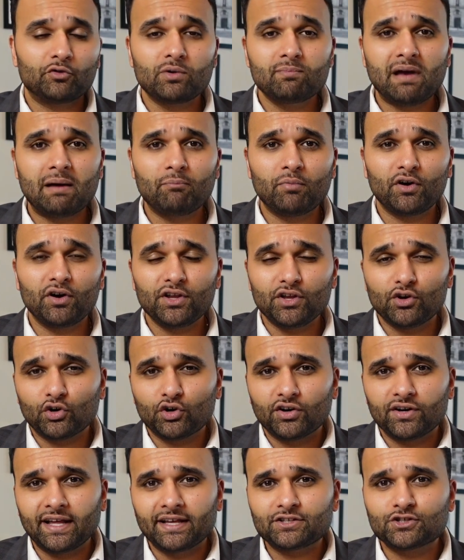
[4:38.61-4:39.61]
remember, your
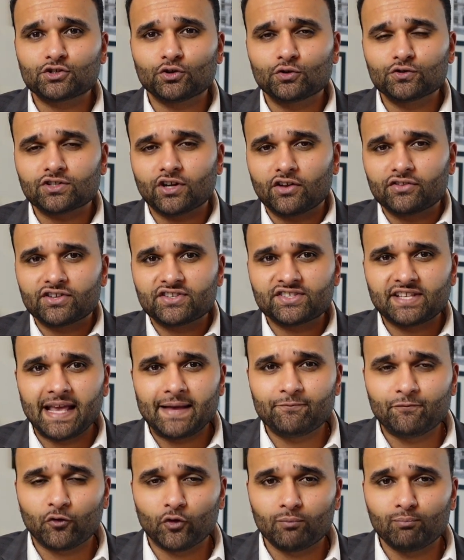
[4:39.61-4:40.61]
credentials are the
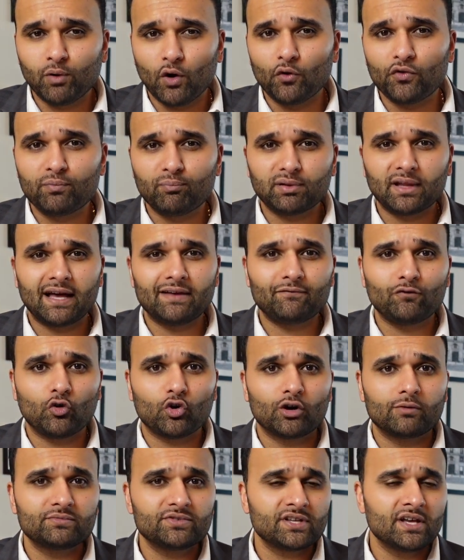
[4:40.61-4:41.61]
same for both
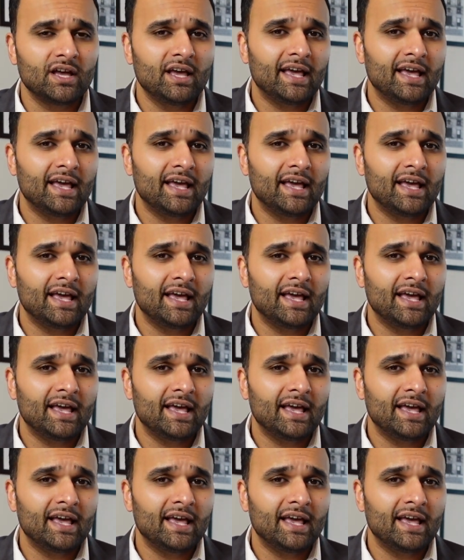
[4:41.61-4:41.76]
platforms.